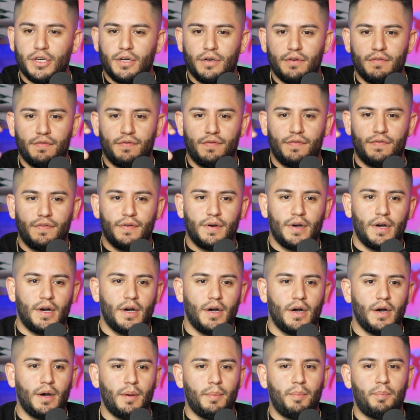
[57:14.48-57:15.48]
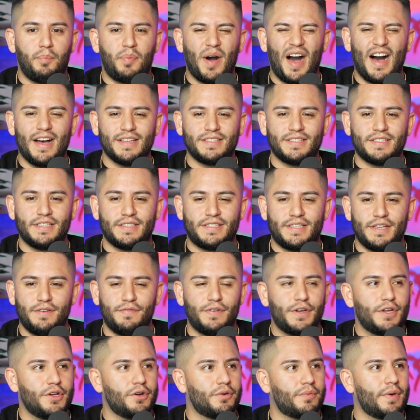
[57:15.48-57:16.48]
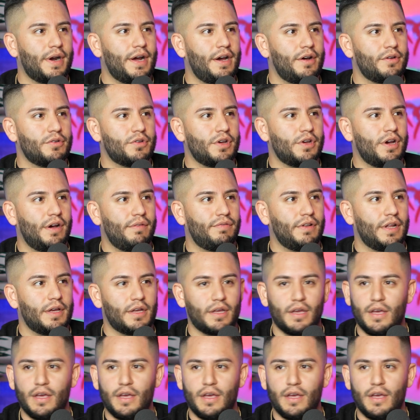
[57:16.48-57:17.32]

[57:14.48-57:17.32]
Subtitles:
of positivity around. You have like